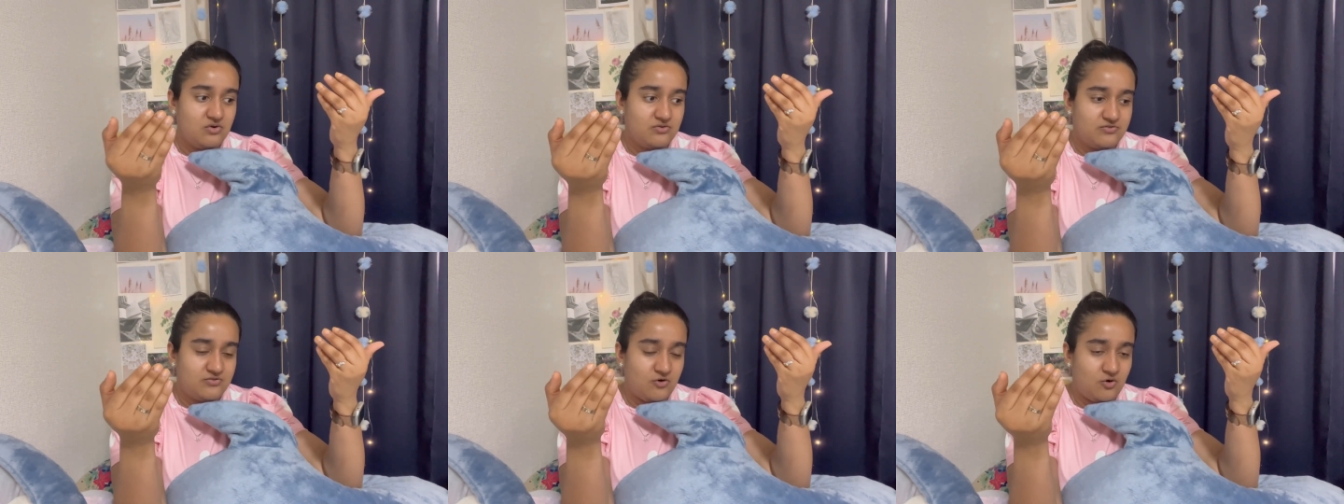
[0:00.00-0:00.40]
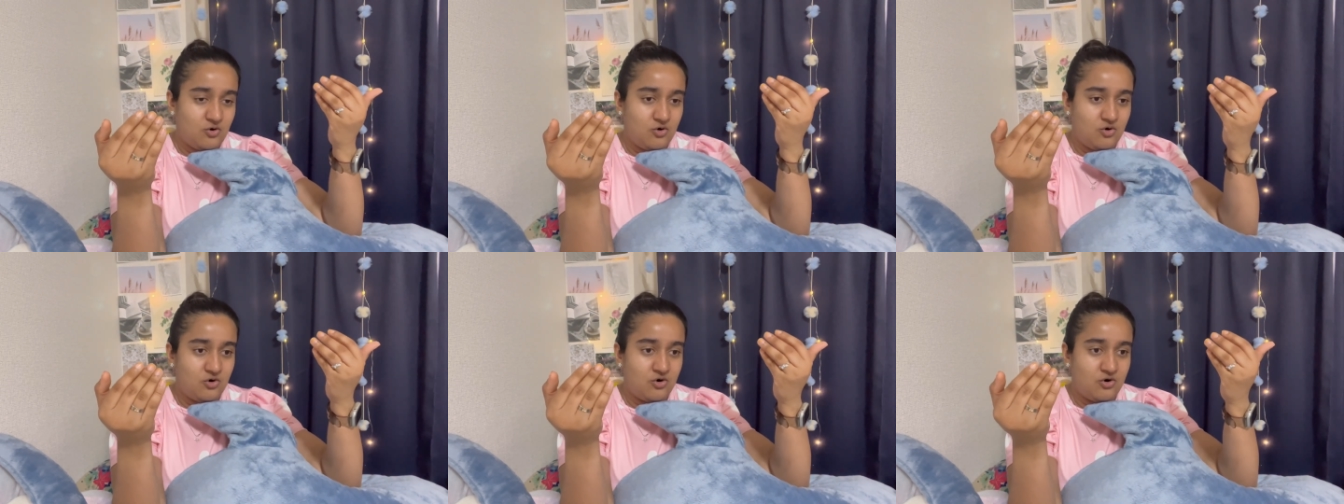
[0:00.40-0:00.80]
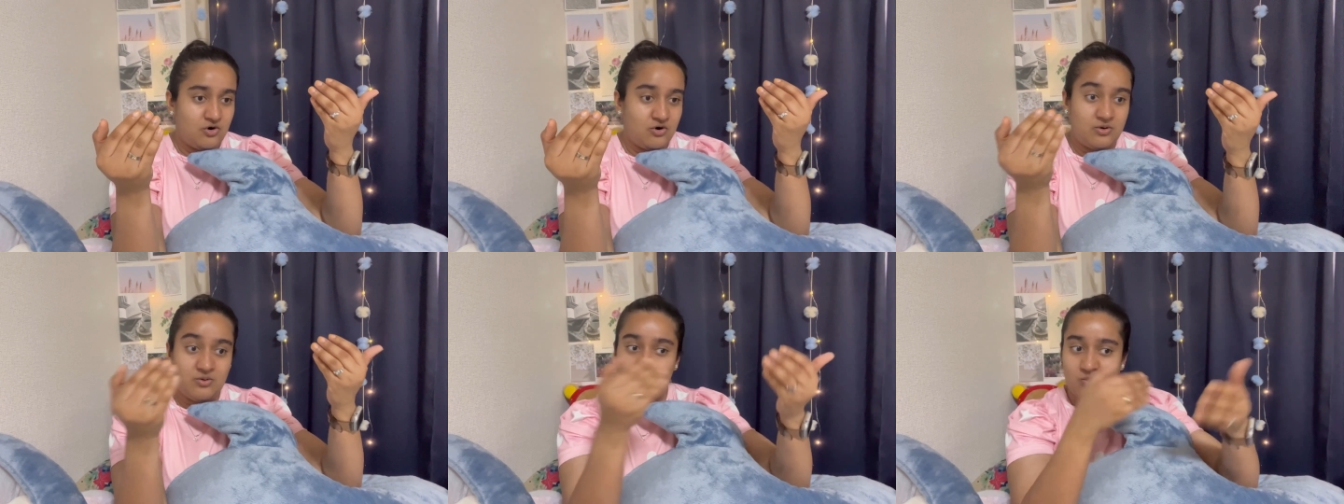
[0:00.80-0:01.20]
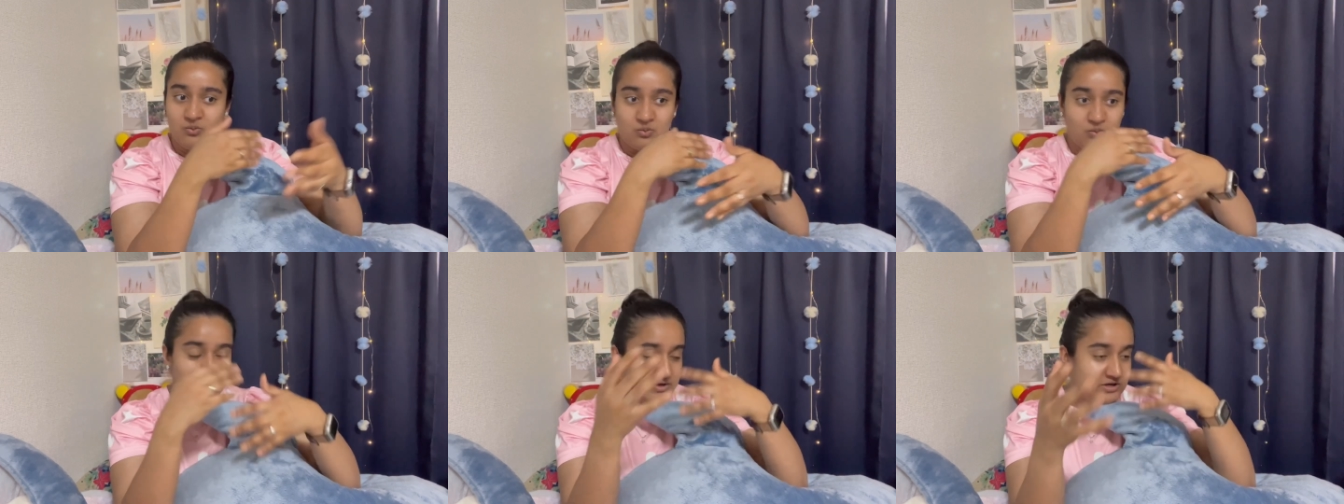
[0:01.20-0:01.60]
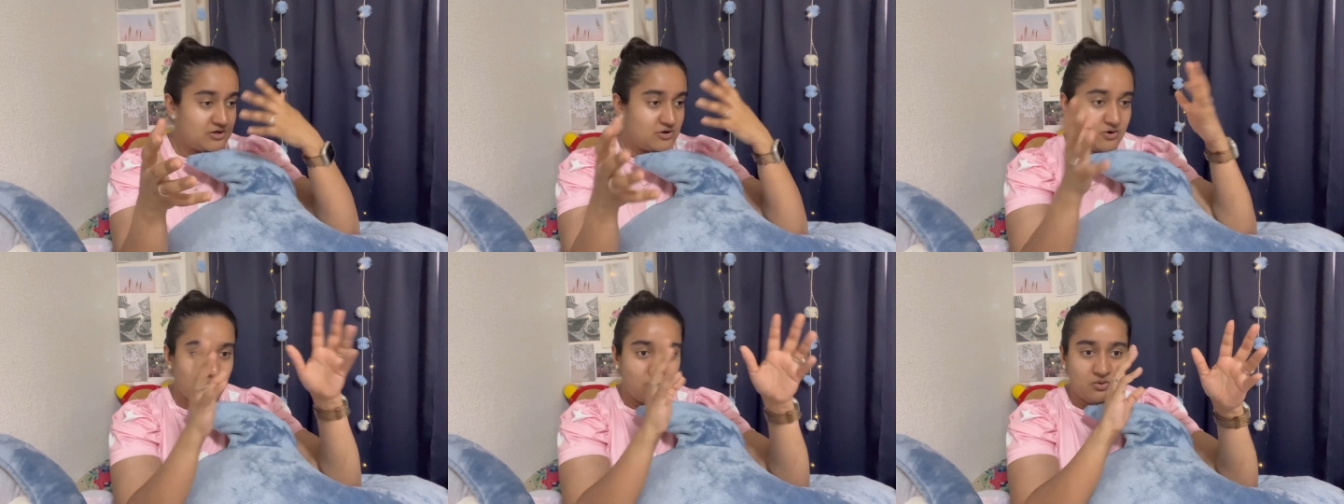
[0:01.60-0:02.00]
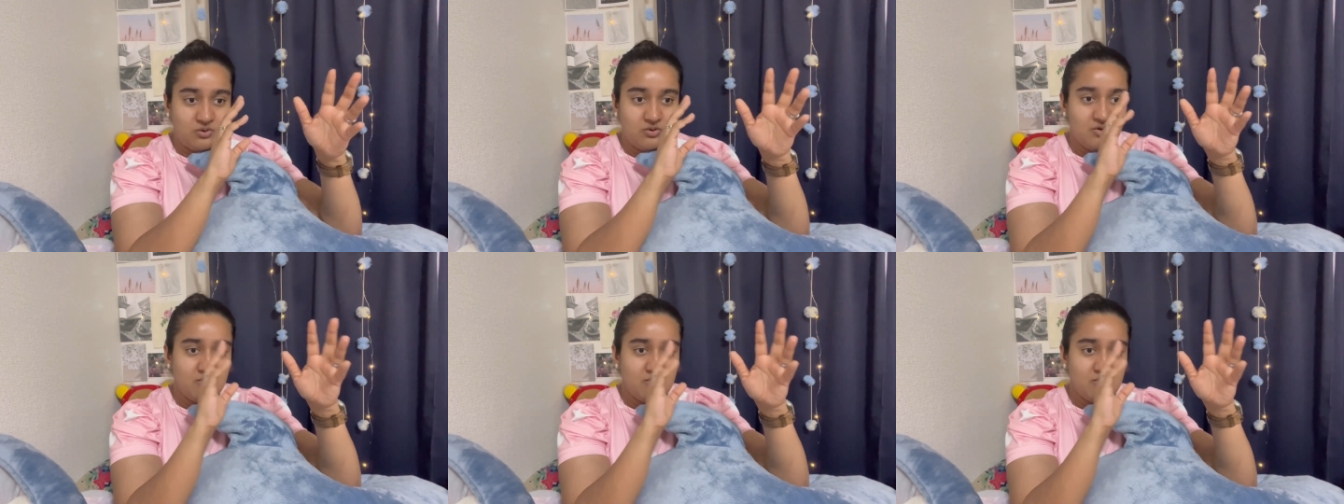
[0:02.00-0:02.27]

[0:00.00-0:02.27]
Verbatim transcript: for you know